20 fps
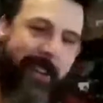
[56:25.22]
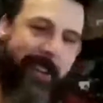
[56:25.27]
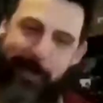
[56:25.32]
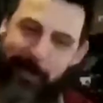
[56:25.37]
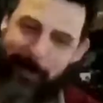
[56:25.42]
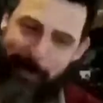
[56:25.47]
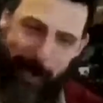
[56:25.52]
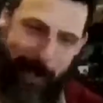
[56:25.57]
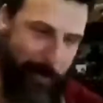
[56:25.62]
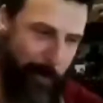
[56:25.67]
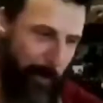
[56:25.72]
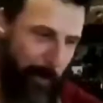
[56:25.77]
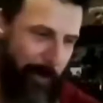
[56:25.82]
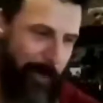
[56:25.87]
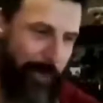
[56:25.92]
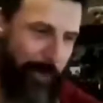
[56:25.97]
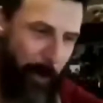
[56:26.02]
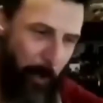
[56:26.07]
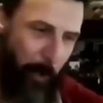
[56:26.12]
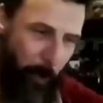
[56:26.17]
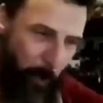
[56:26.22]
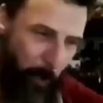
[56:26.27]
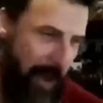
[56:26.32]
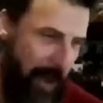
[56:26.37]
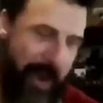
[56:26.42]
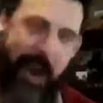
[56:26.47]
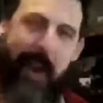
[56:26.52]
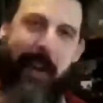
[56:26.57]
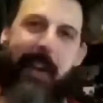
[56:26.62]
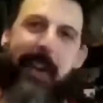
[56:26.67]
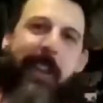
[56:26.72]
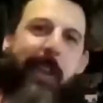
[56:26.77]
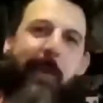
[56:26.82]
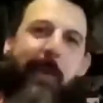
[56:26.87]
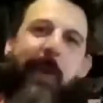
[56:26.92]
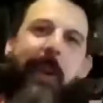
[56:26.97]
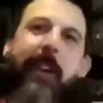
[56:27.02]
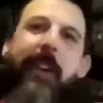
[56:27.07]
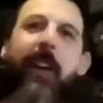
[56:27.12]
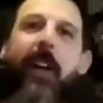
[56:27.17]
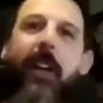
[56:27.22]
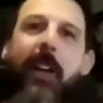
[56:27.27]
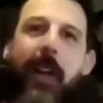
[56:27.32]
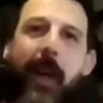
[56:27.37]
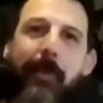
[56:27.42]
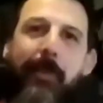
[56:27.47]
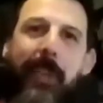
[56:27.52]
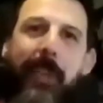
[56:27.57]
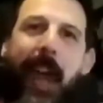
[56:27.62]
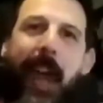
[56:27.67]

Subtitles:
is the one area where it all comes